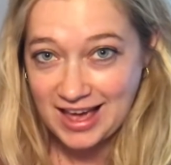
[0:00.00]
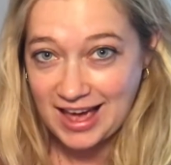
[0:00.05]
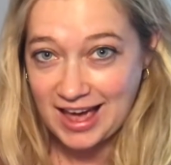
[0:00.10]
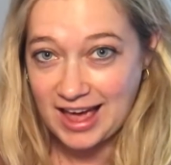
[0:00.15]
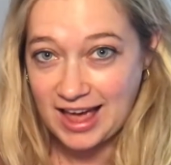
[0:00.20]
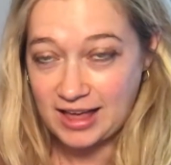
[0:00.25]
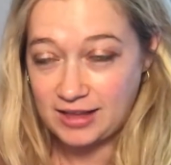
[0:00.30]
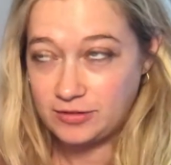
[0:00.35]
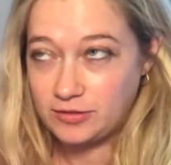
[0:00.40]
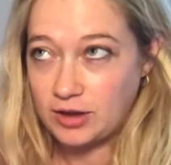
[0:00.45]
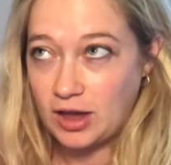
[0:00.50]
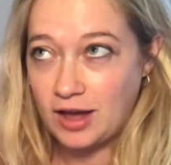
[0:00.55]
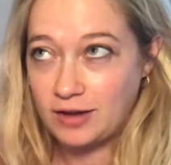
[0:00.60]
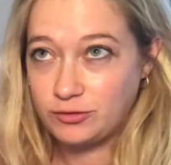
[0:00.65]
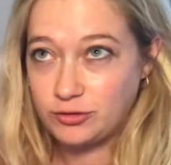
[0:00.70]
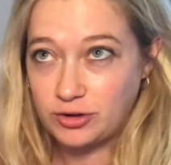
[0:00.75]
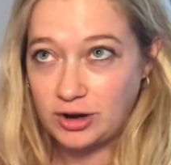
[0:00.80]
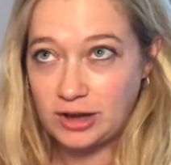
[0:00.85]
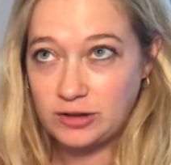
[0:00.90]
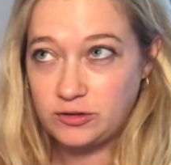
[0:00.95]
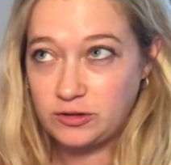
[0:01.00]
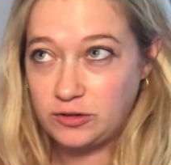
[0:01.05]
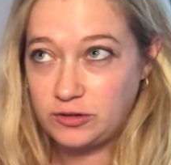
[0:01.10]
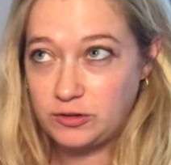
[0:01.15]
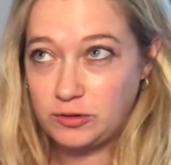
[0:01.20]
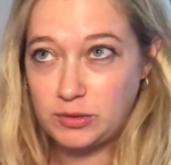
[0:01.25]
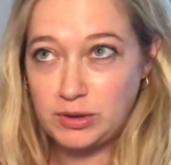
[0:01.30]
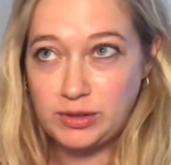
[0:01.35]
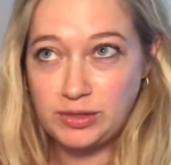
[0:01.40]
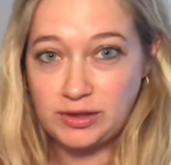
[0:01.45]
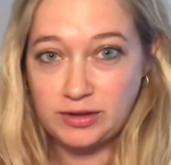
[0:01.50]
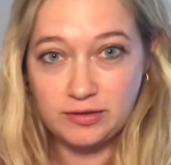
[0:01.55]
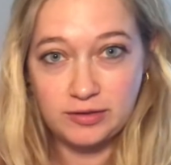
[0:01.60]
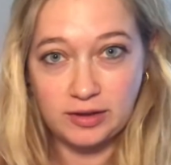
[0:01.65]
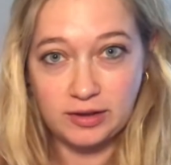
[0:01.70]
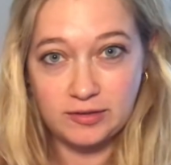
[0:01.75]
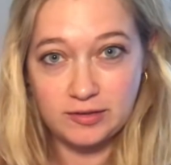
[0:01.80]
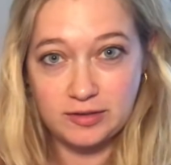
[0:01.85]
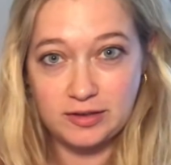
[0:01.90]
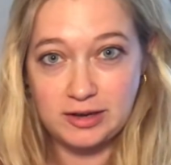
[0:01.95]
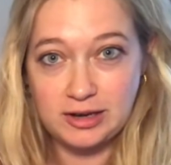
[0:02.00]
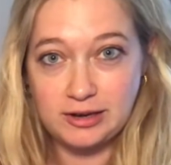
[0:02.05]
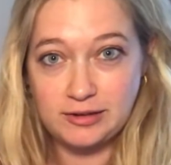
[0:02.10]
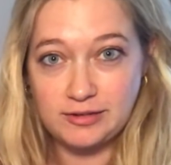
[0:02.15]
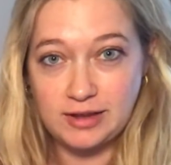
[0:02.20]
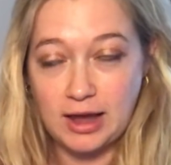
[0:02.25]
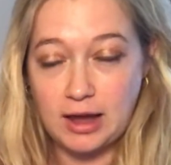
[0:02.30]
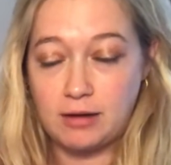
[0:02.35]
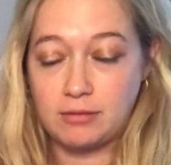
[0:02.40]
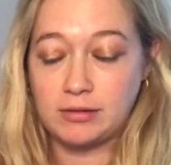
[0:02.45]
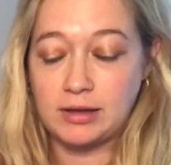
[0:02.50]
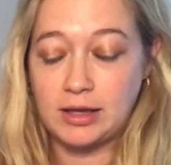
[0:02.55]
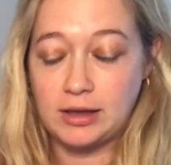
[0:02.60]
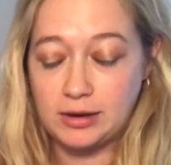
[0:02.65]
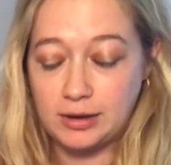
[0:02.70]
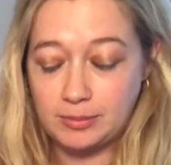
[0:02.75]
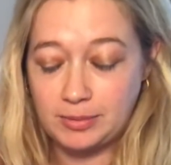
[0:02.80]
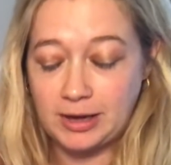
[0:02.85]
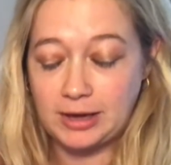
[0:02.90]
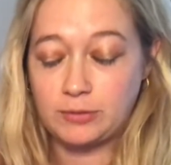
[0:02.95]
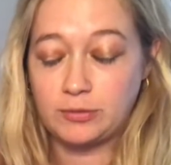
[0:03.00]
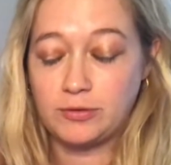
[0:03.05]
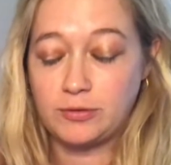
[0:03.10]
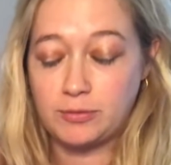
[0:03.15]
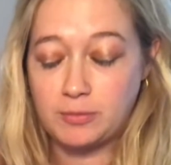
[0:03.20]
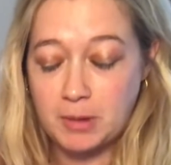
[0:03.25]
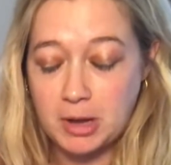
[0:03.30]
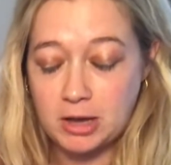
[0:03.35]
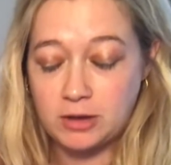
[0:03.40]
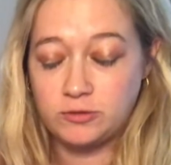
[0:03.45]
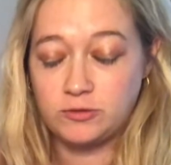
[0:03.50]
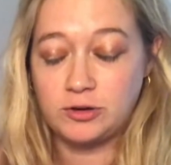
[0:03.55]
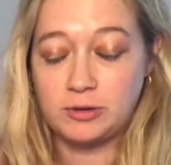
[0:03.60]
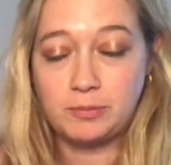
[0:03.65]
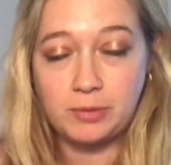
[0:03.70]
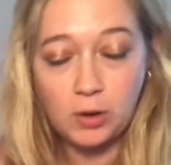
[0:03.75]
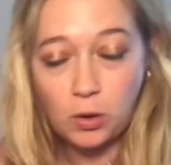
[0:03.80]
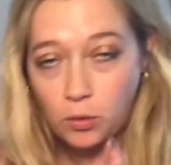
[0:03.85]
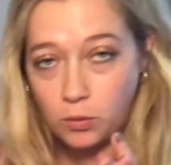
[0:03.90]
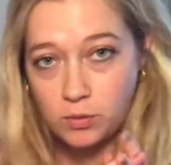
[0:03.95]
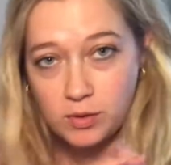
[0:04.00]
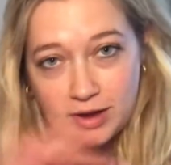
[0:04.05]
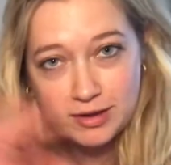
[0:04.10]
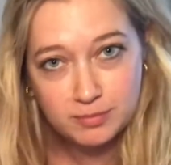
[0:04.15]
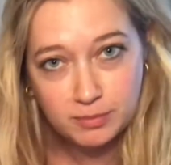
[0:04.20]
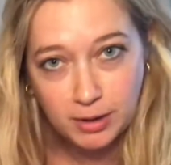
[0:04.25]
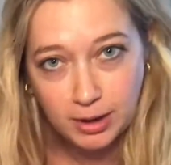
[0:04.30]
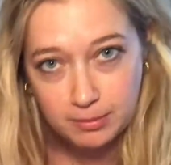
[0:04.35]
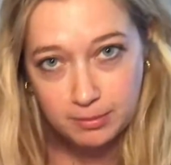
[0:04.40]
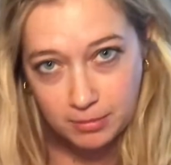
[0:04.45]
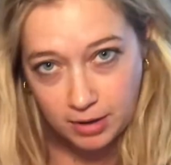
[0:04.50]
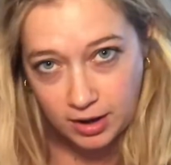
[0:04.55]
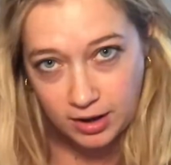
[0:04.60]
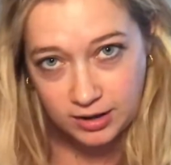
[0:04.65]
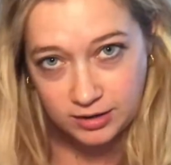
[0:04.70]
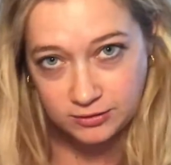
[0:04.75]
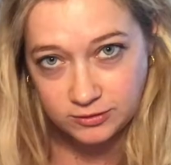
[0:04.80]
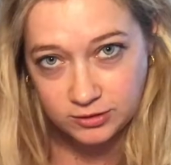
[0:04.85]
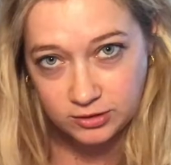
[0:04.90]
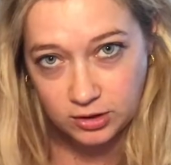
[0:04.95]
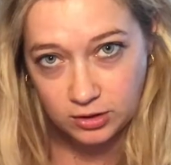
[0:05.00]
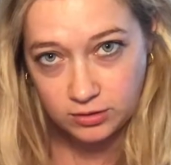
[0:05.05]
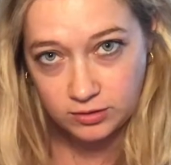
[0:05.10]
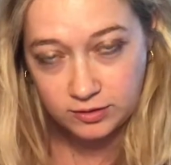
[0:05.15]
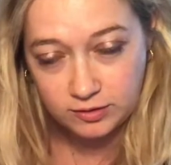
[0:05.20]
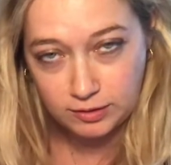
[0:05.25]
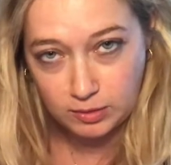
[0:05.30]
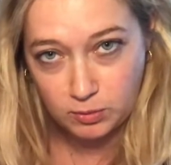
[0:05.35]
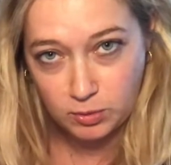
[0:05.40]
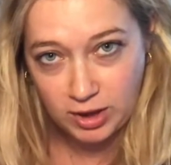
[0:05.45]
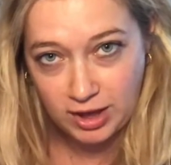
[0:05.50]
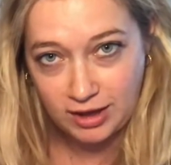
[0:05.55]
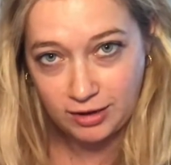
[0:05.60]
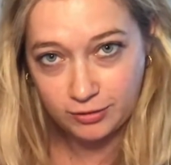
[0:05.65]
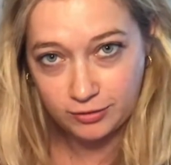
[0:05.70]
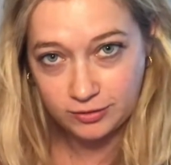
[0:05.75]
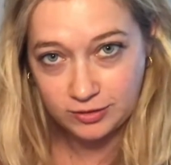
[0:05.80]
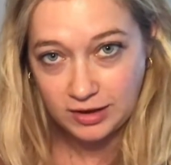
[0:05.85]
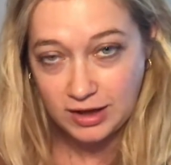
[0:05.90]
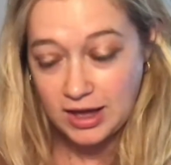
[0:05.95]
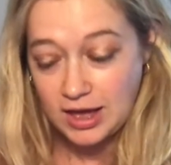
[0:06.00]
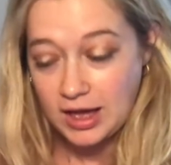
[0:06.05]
And I've tried just doing this like sitting down, counting backwards from one hundred, but always my mind goes somewhere else.